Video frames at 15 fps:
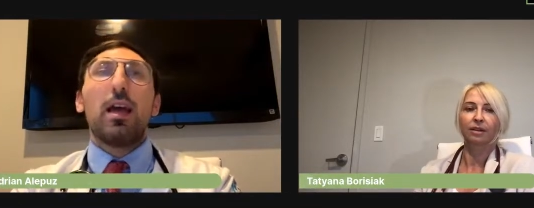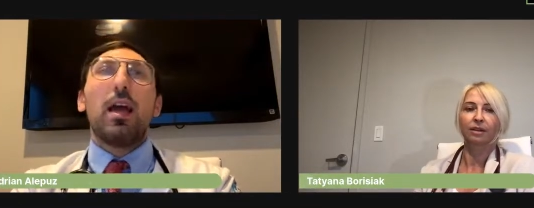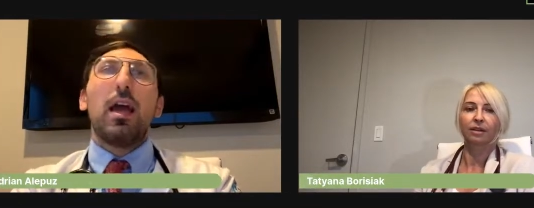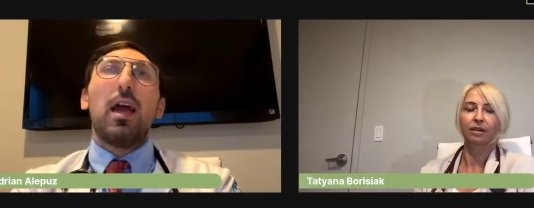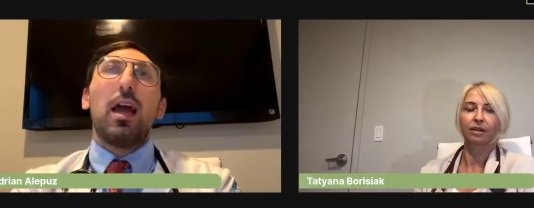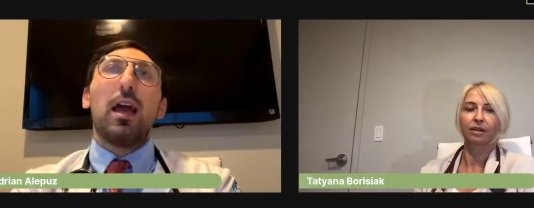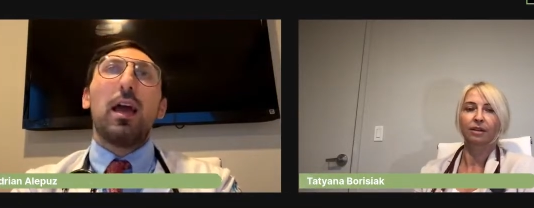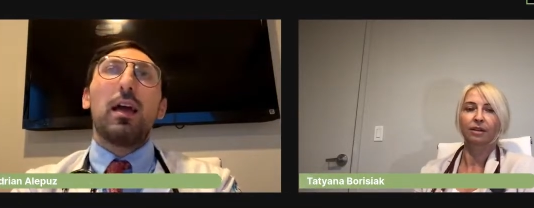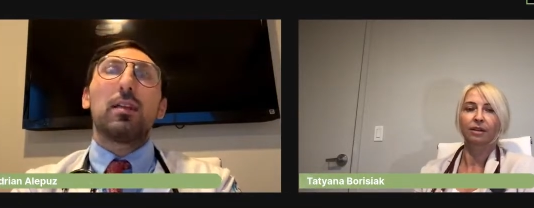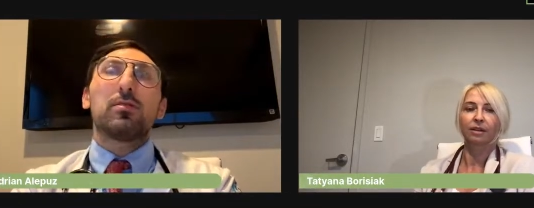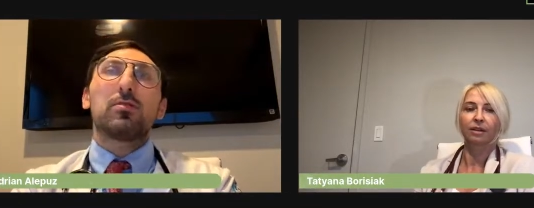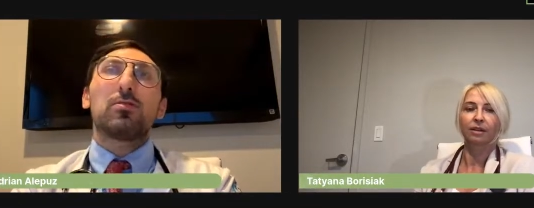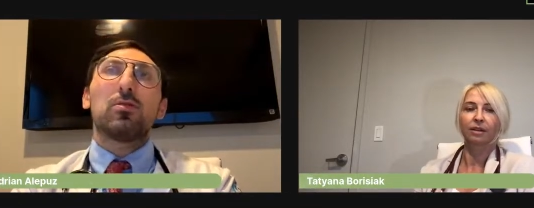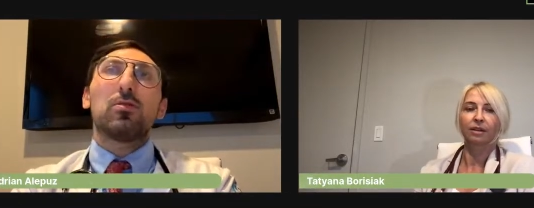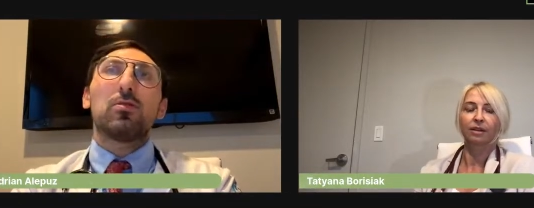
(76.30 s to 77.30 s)
Speaker 1: And
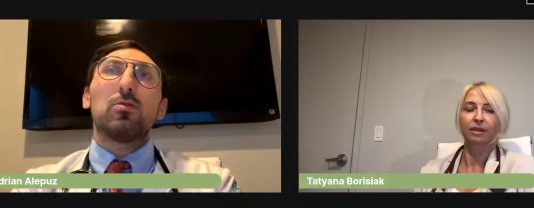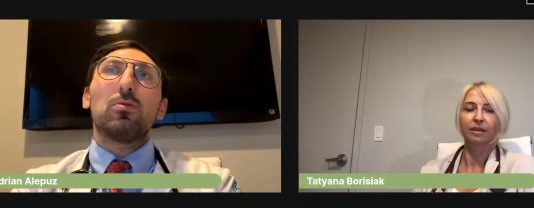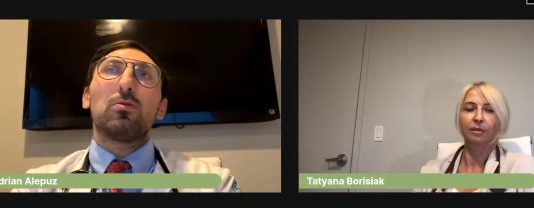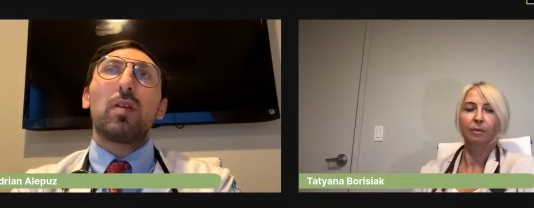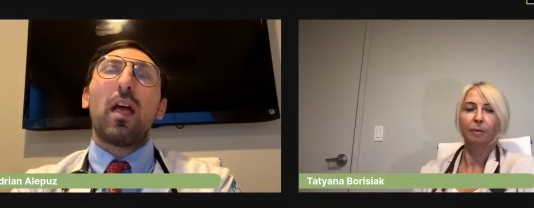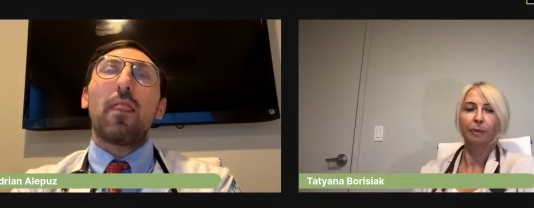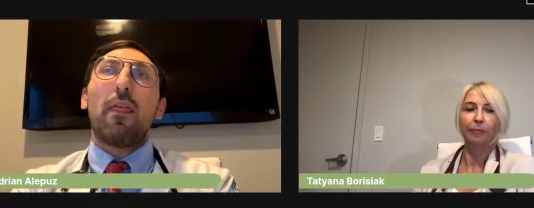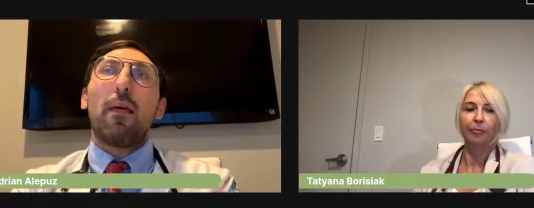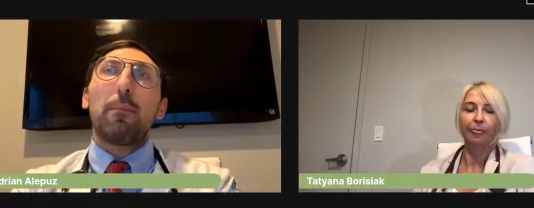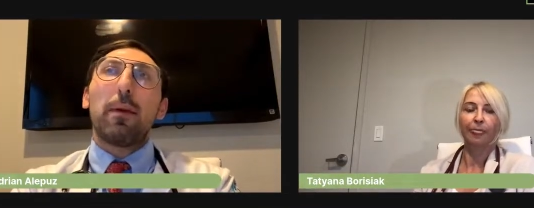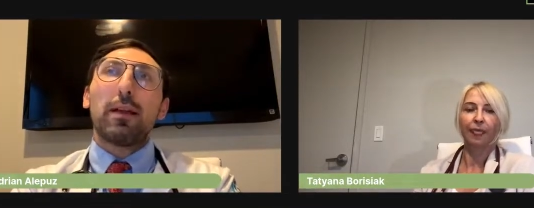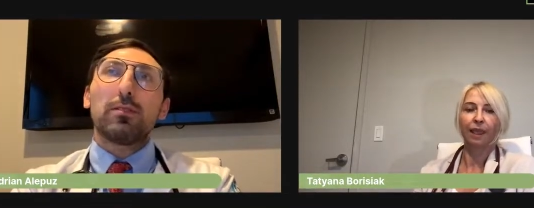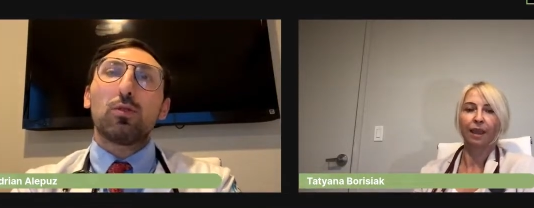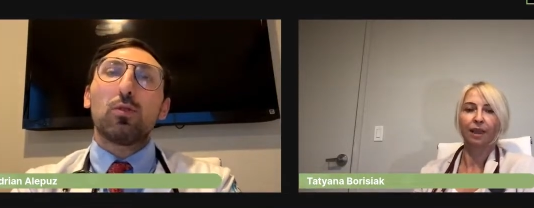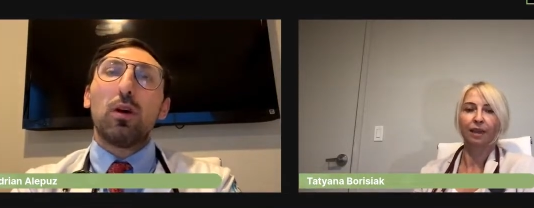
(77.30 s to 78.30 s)
so that, that
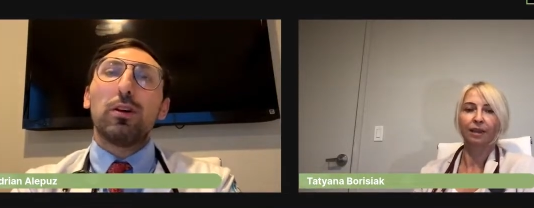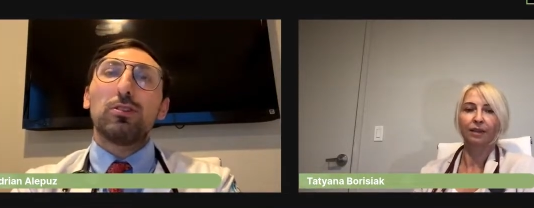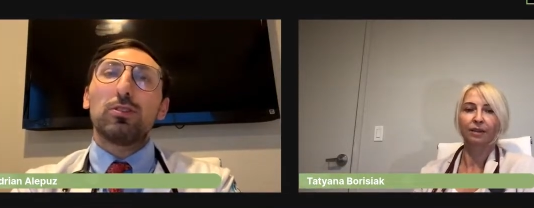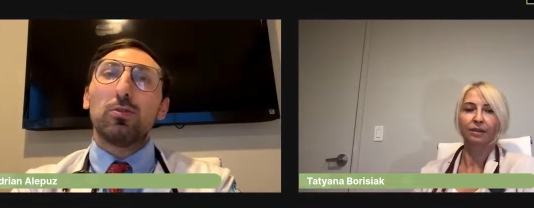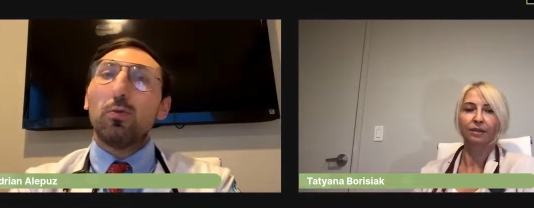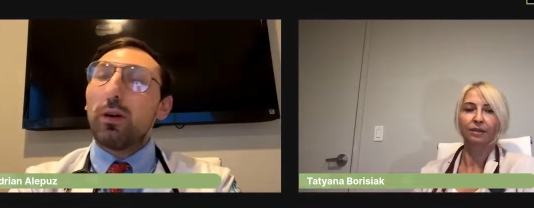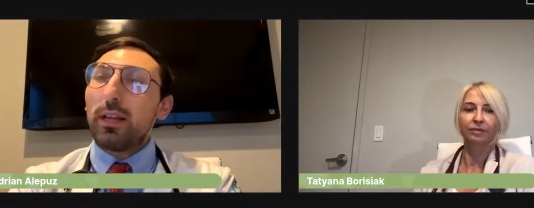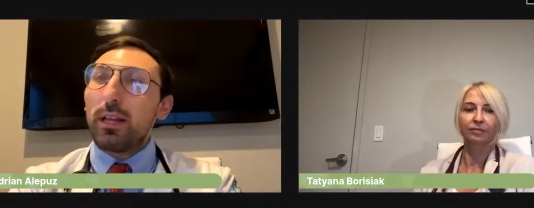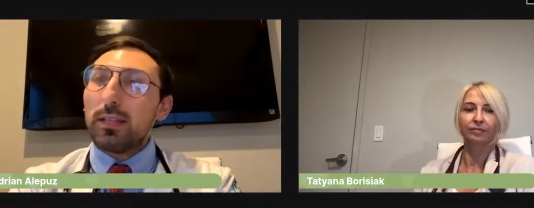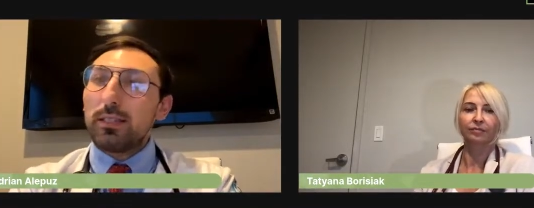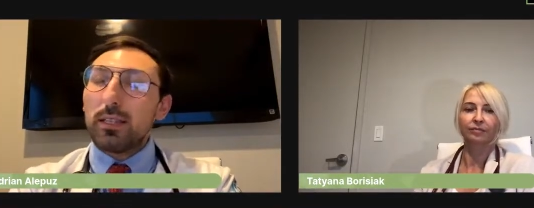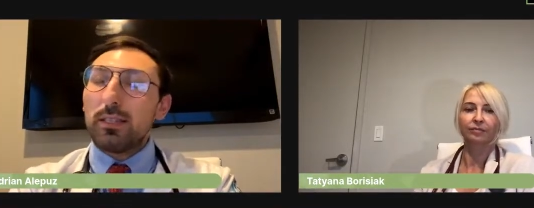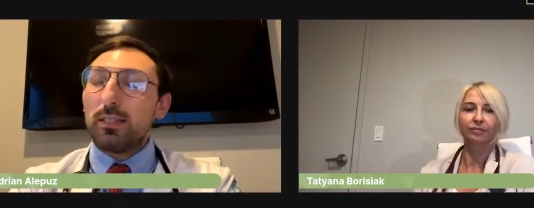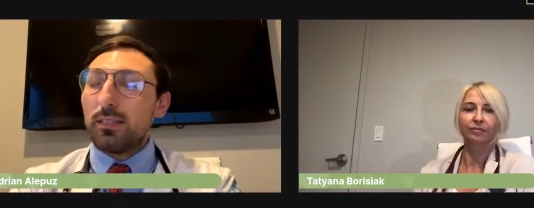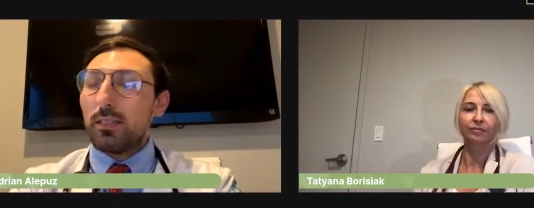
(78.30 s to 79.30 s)
begs the question, what is
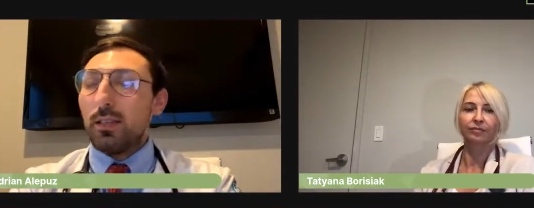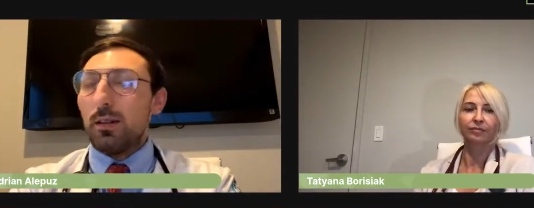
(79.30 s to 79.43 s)
insulin?